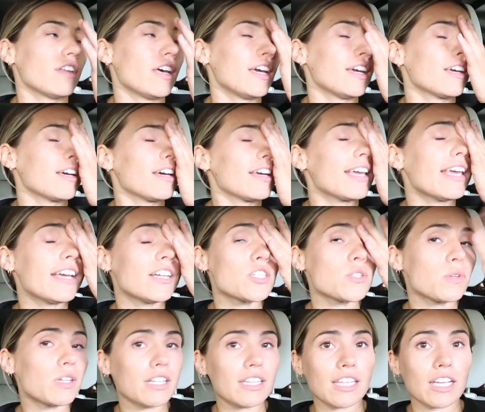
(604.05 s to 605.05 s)
Like I can't
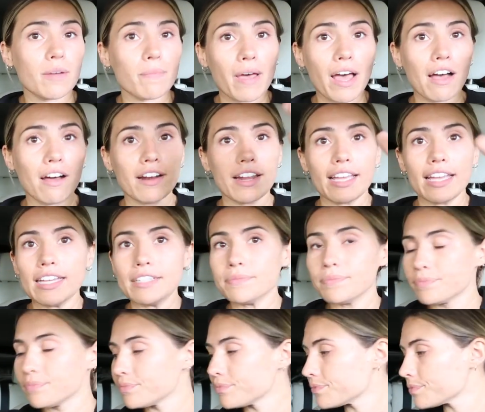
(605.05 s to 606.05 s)
do anything about it.
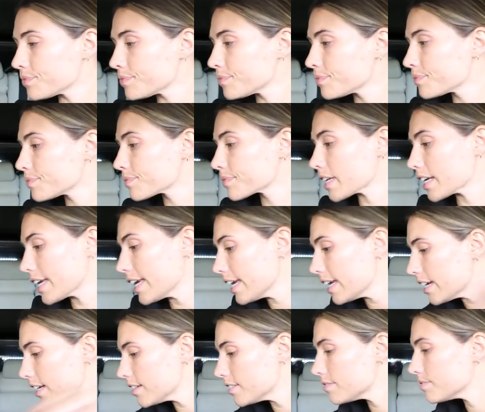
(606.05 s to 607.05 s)
I
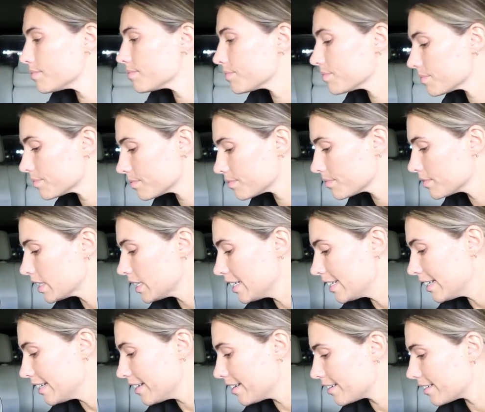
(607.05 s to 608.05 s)
can't
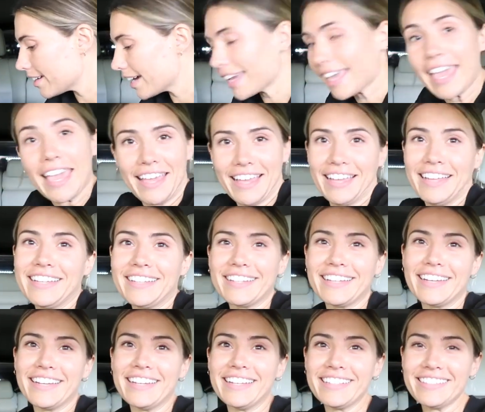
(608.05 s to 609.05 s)
I can't.
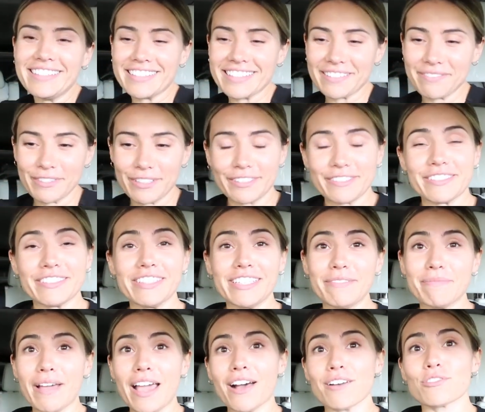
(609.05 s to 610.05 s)
I'm gonna have to
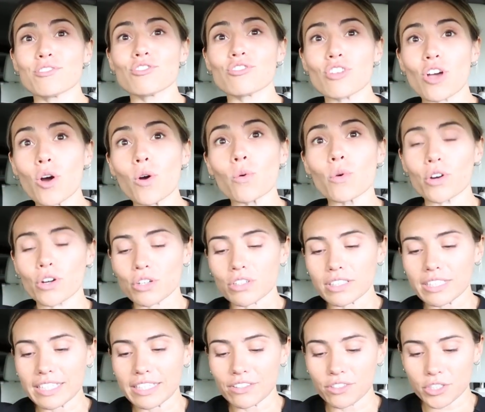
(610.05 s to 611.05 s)
leave my house so
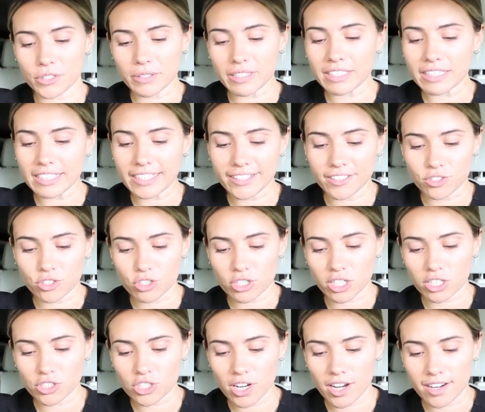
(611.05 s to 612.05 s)
early. They're doing like
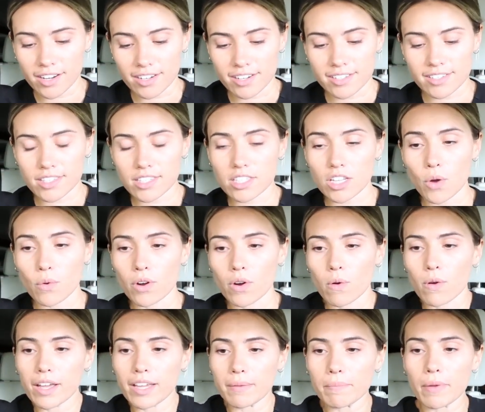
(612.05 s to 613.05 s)
construction and it's so
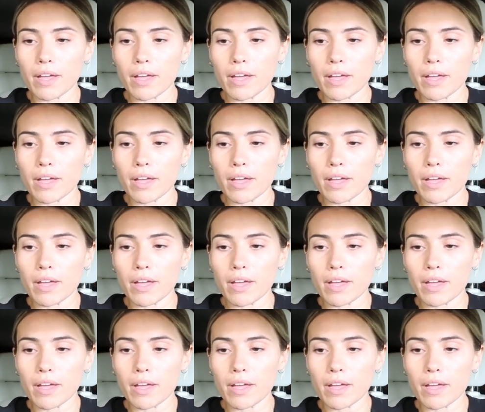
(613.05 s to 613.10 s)
annoying.